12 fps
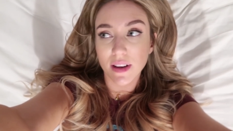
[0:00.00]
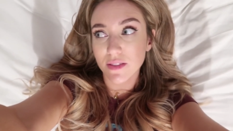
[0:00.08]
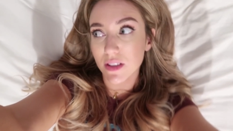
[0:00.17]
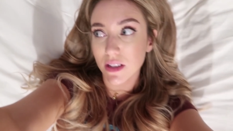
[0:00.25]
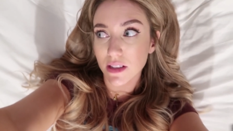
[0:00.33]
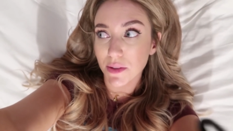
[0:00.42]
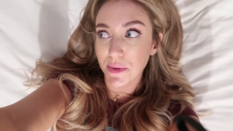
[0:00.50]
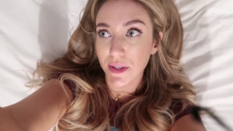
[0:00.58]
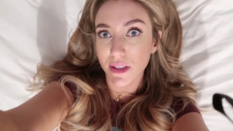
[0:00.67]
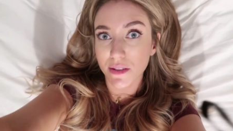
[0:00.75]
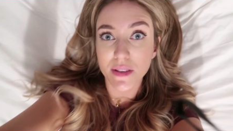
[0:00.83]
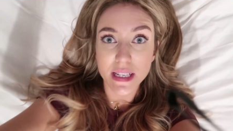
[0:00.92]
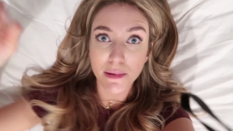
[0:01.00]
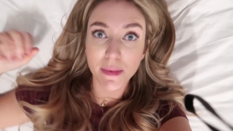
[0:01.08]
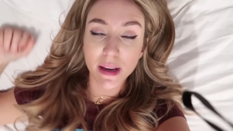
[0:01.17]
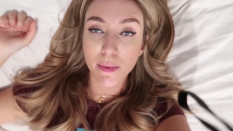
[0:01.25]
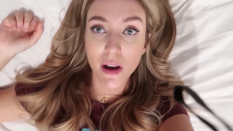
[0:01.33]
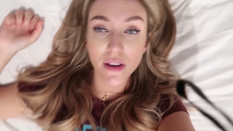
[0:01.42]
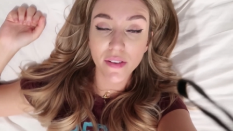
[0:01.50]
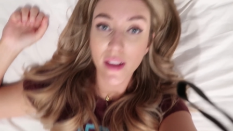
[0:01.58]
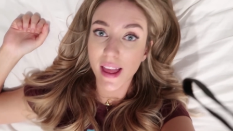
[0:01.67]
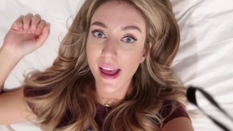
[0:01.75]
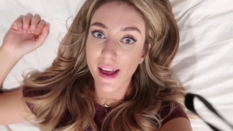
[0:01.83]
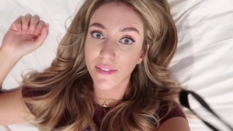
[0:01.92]
Five to nine. So I'm gonna go and take my makeup off
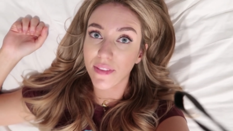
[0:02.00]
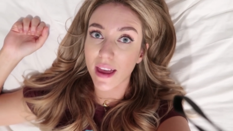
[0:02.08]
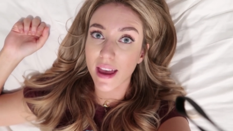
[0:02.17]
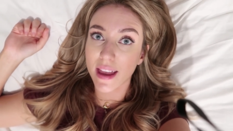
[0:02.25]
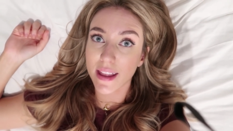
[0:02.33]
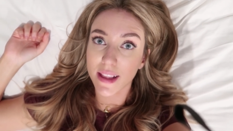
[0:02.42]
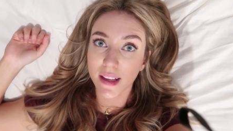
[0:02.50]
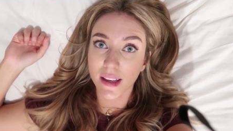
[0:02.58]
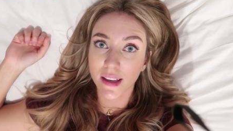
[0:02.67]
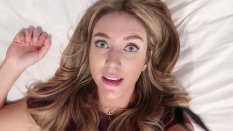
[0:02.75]
and then